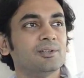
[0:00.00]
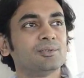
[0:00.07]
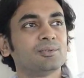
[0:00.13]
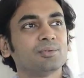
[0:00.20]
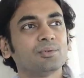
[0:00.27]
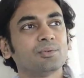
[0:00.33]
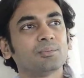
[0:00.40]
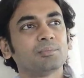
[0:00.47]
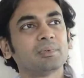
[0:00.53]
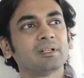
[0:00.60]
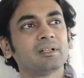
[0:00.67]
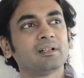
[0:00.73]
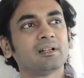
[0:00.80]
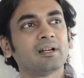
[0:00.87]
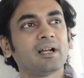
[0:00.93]
So
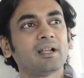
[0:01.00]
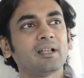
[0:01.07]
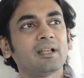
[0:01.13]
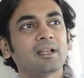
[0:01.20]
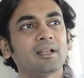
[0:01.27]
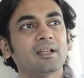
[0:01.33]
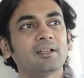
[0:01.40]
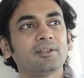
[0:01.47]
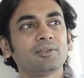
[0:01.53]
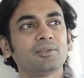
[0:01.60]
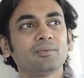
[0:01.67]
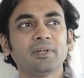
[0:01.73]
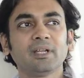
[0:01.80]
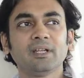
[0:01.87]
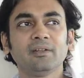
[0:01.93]
I
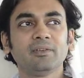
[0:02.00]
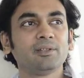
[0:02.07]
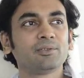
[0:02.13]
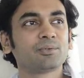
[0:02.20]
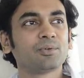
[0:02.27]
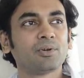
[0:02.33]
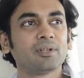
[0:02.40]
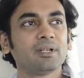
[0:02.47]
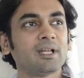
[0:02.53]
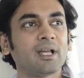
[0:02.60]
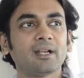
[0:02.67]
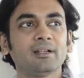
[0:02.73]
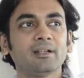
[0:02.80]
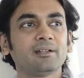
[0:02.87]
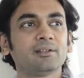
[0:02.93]
very very strongly,
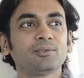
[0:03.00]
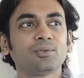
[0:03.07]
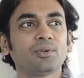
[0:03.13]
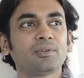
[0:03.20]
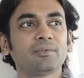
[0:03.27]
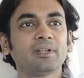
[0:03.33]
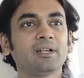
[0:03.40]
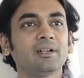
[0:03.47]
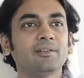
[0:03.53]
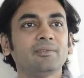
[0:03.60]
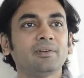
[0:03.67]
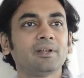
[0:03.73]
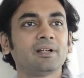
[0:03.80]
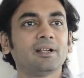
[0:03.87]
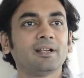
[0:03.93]
and it is not very
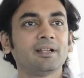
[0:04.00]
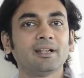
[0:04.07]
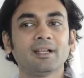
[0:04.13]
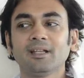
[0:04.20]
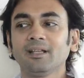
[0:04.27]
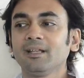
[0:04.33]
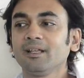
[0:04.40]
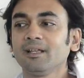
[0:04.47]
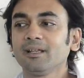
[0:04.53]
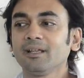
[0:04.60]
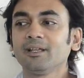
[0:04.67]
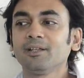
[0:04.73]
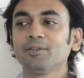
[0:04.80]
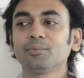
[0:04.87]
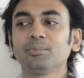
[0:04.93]
difficult,
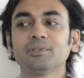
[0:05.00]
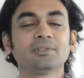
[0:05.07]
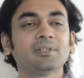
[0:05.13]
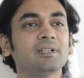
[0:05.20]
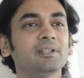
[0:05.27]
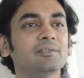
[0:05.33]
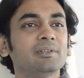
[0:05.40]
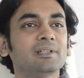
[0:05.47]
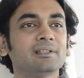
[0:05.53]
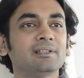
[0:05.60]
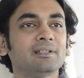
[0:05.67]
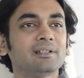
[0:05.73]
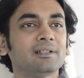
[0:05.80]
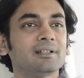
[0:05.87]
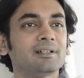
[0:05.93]
especially with
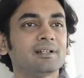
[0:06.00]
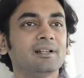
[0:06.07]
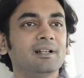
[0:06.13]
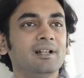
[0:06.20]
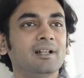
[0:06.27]
the